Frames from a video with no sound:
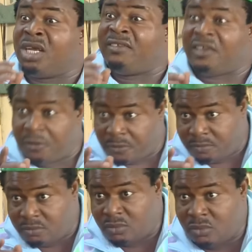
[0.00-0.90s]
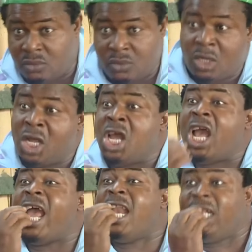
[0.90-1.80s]
See,
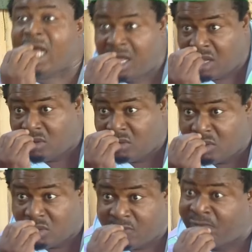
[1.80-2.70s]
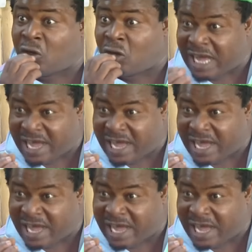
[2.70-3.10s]
any day for your